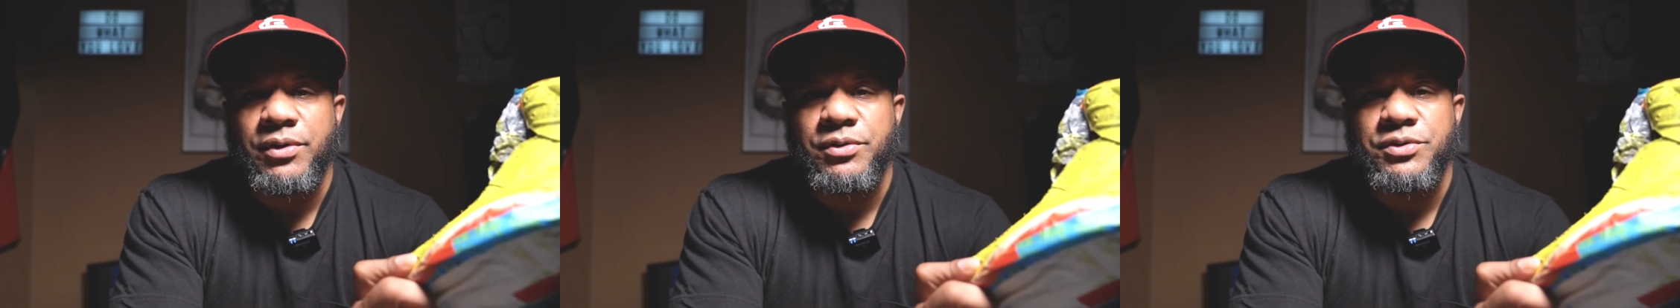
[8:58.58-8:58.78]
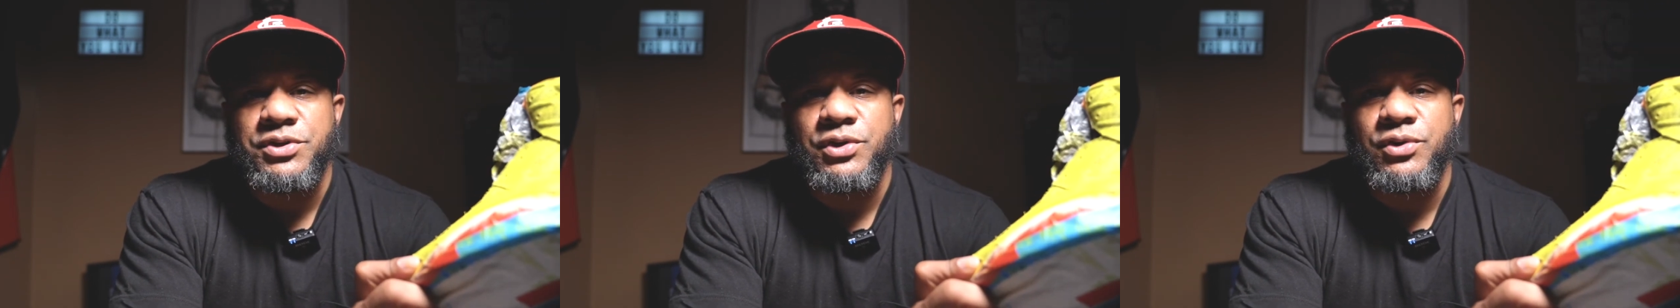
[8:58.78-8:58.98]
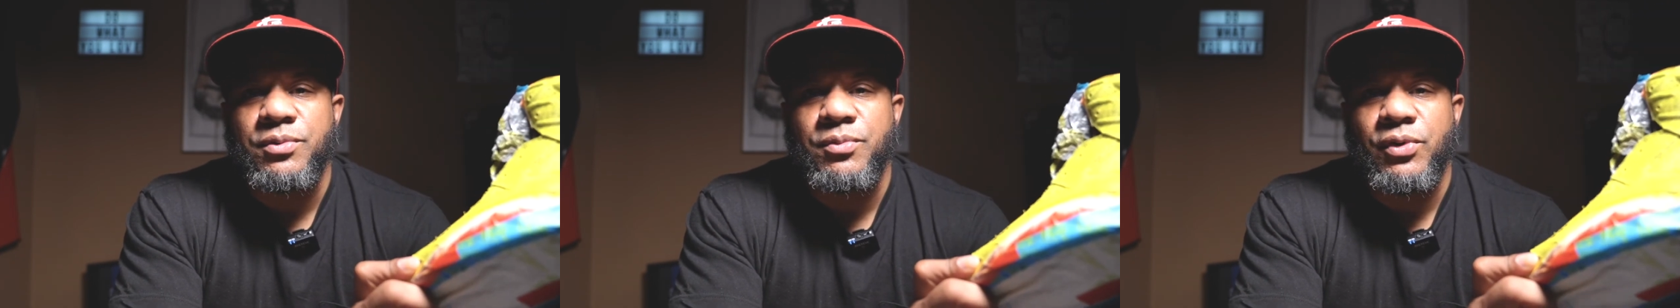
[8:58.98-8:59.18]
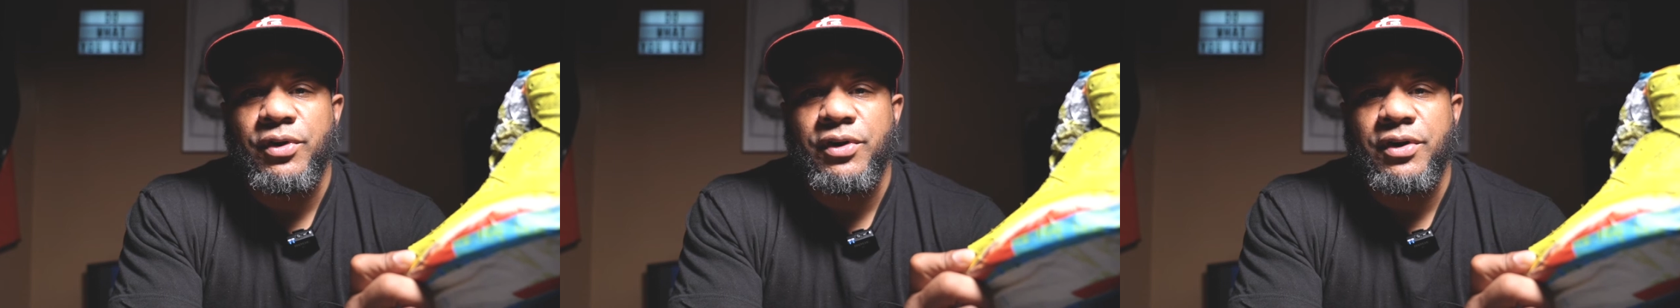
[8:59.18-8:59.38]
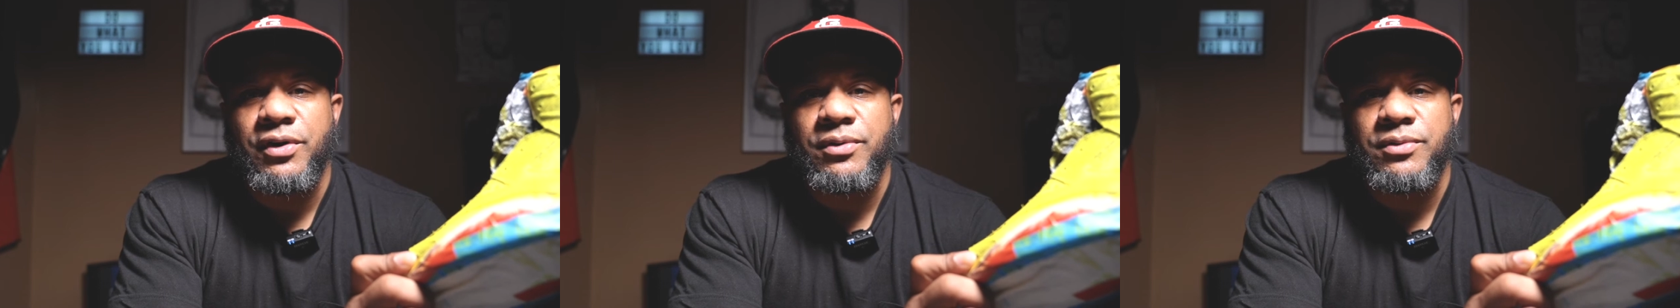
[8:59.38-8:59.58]
or 2 more
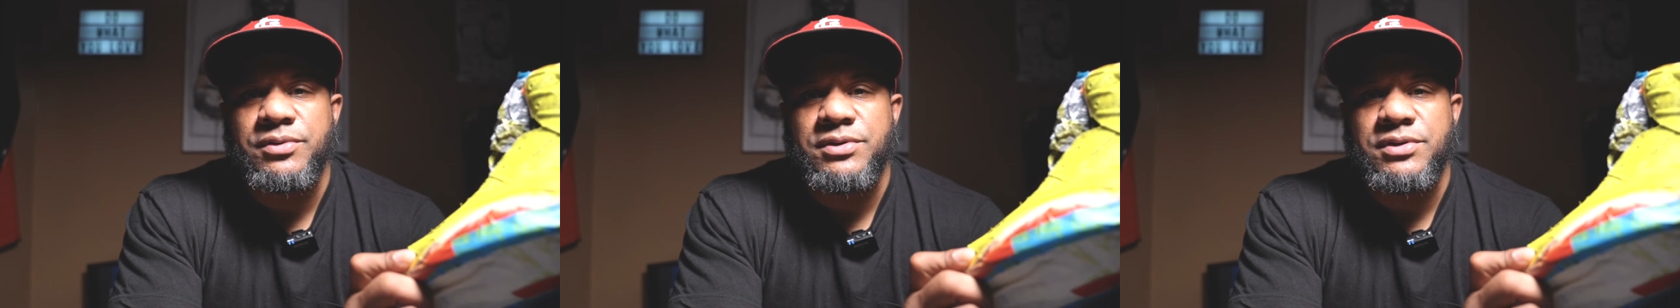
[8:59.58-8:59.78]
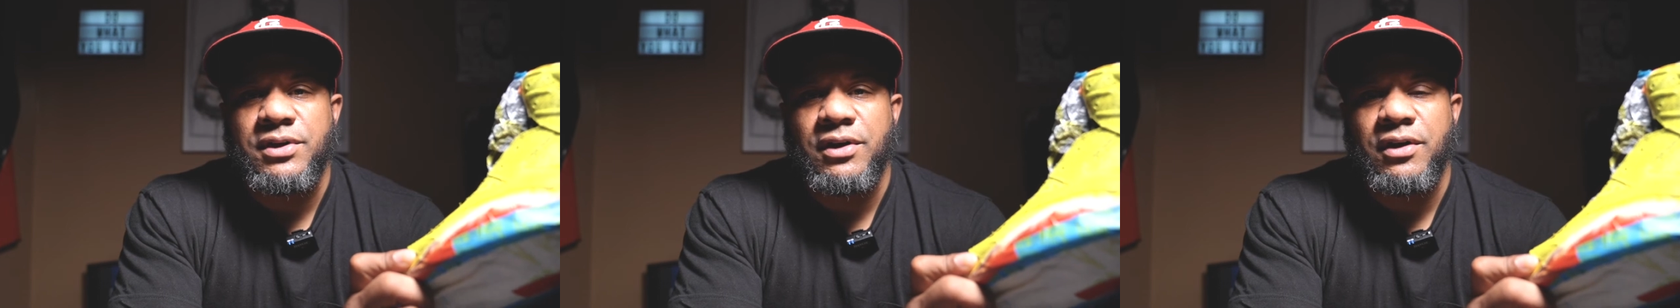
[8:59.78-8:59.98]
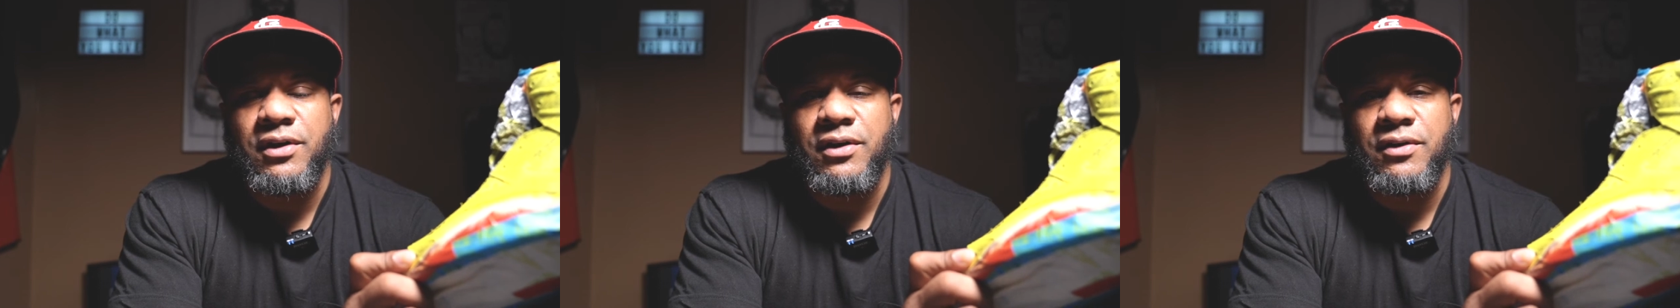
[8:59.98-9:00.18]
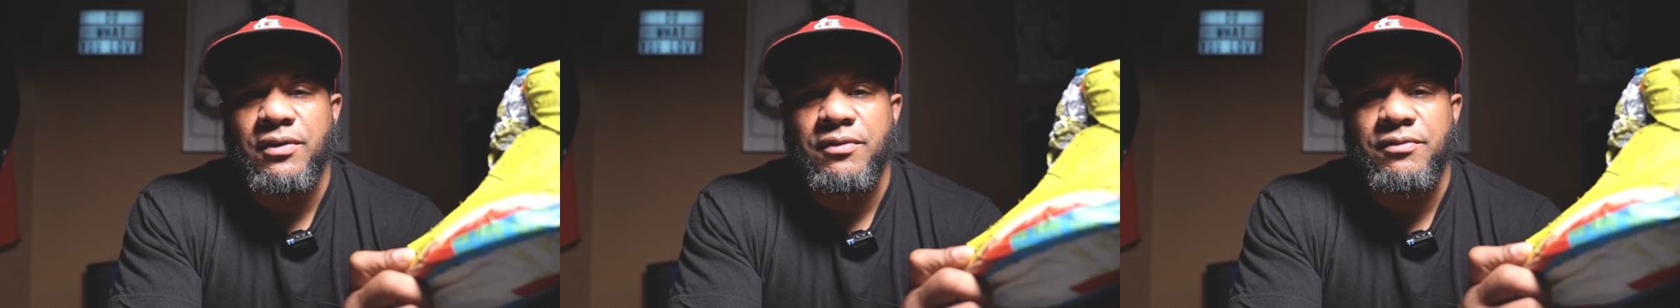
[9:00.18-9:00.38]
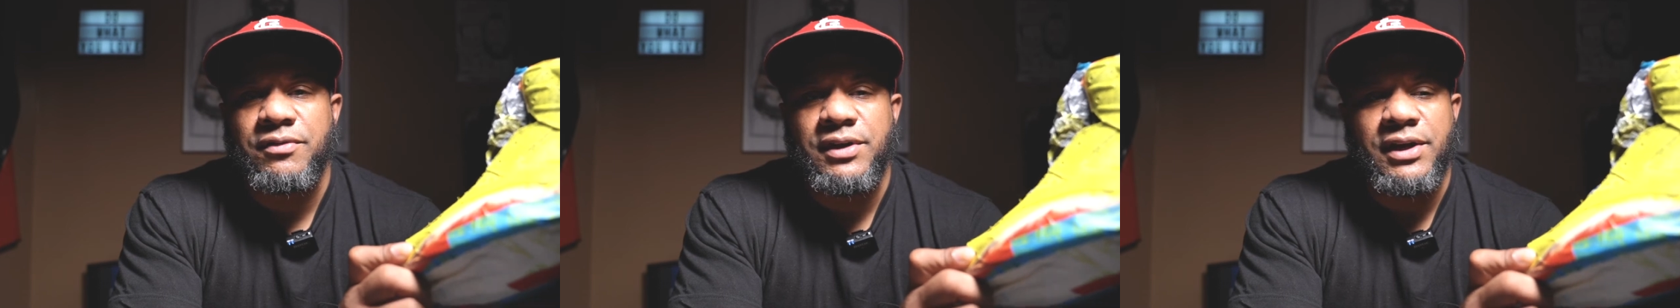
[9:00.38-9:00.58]
coats
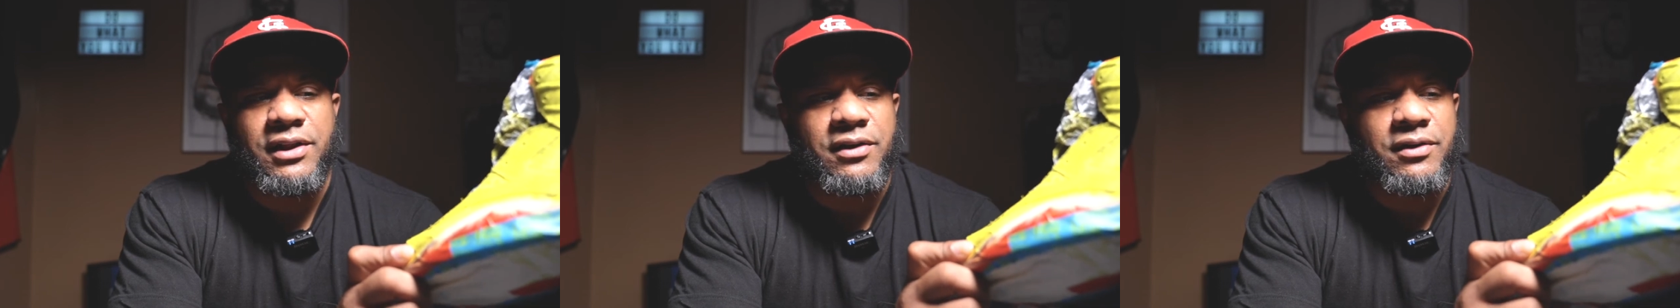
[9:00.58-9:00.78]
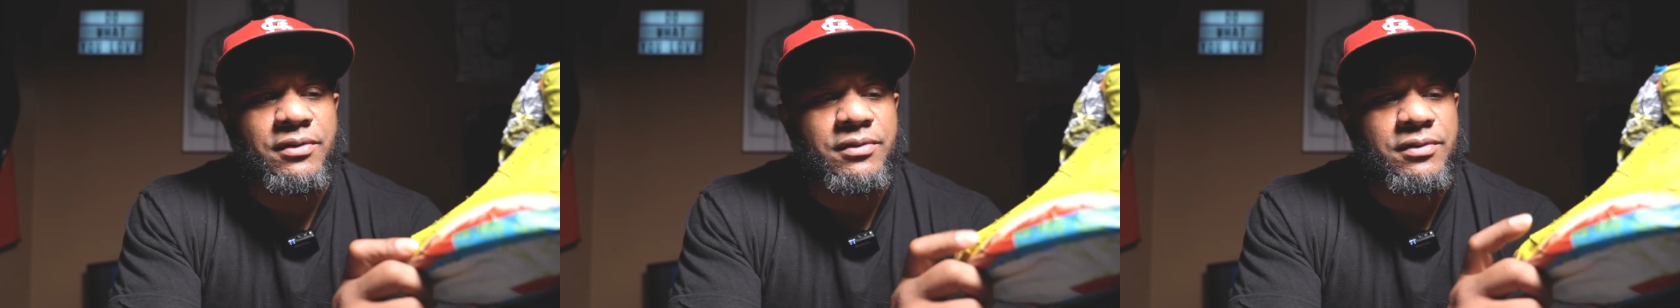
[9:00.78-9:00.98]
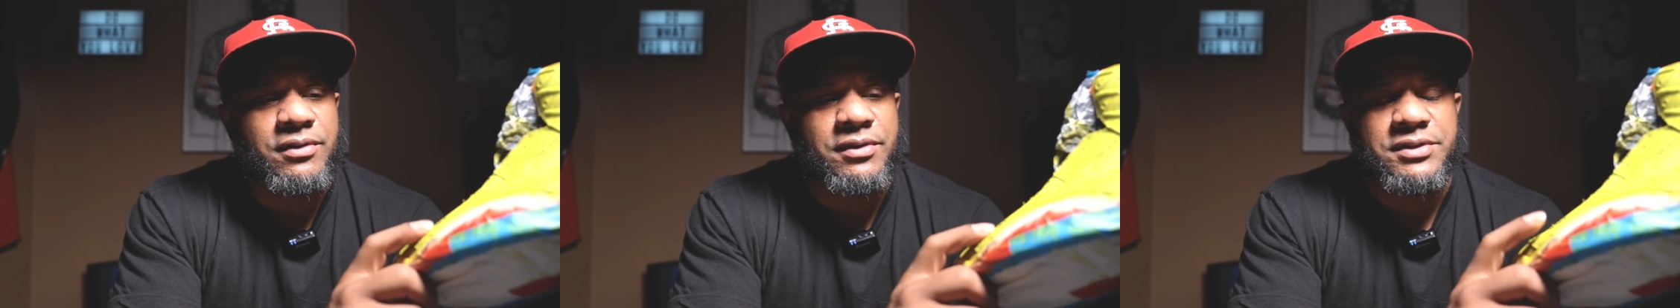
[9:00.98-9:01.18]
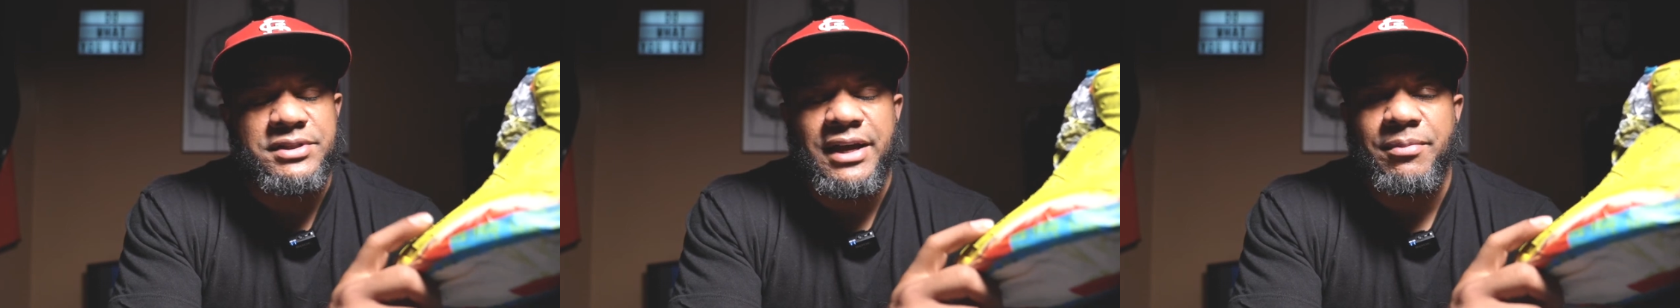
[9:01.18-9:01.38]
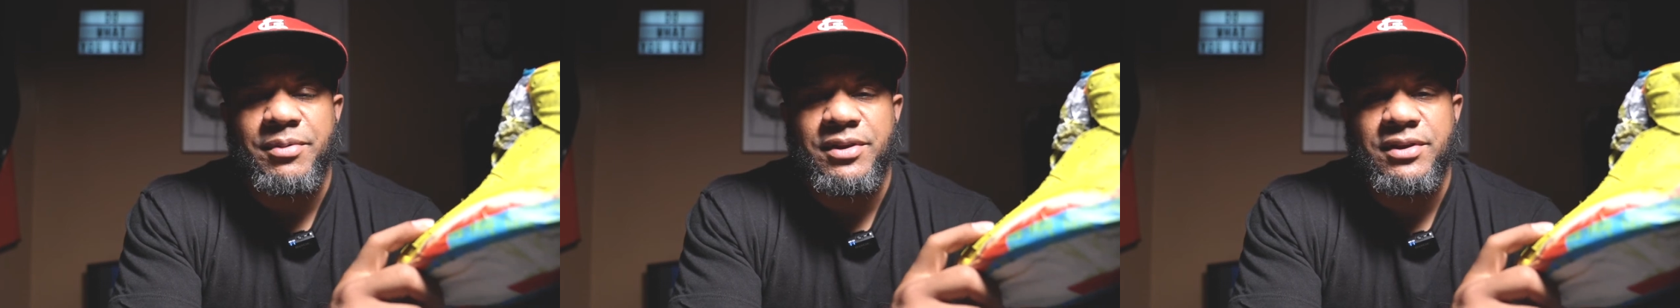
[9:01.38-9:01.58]
of yellow on
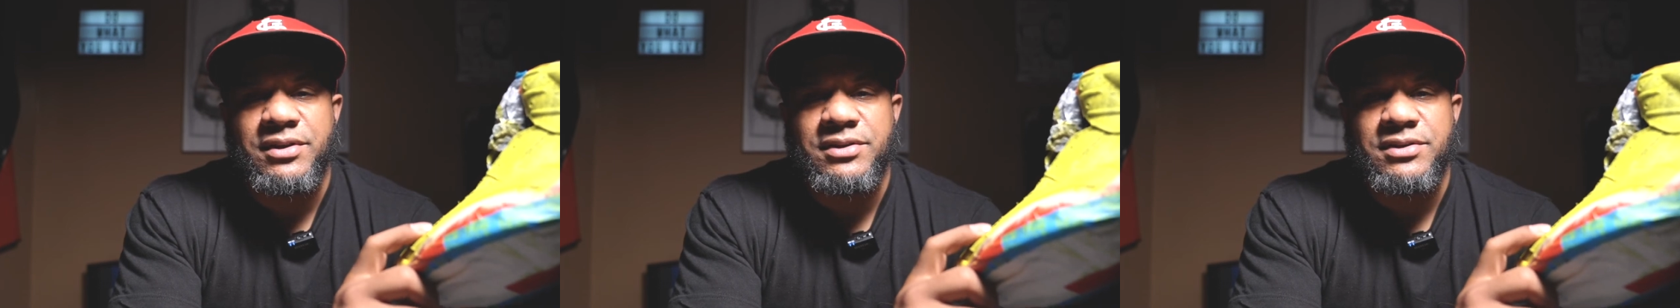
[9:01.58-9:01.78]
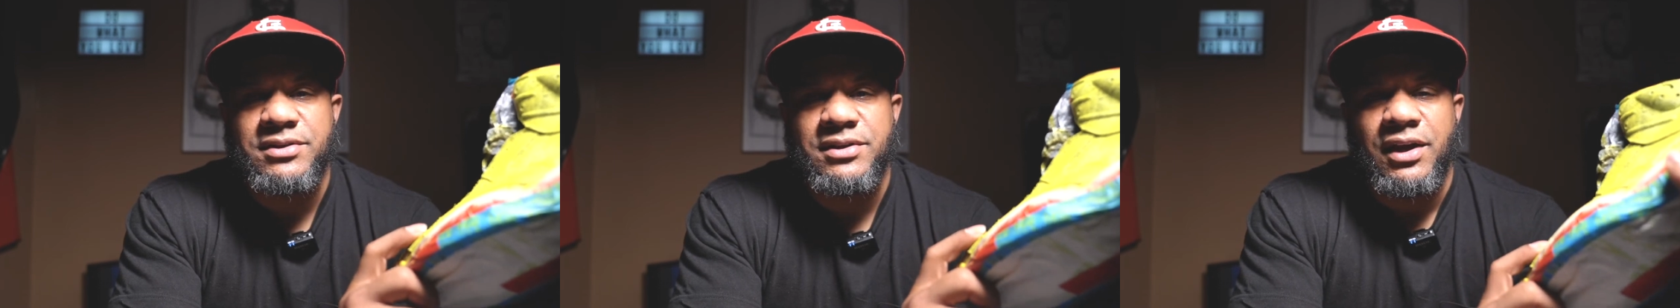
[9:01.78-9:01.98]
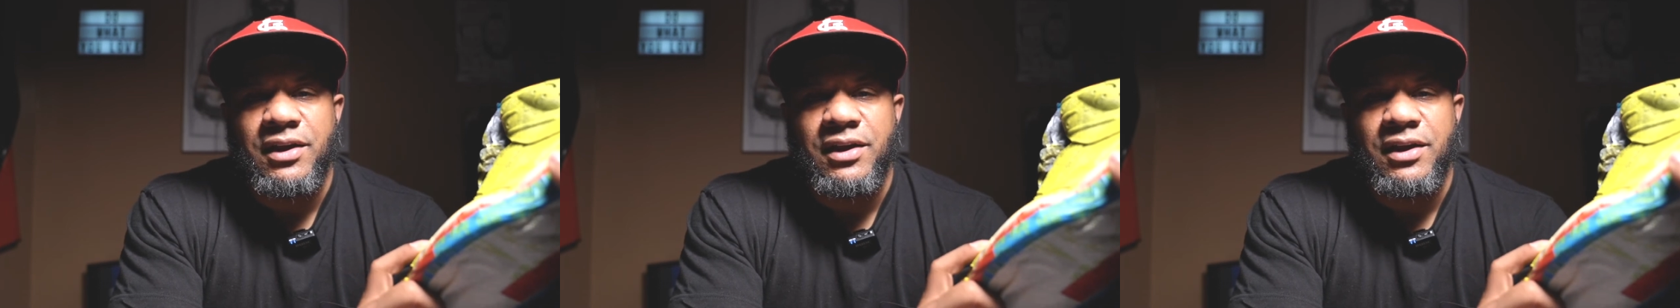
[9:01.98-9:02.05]
top of this,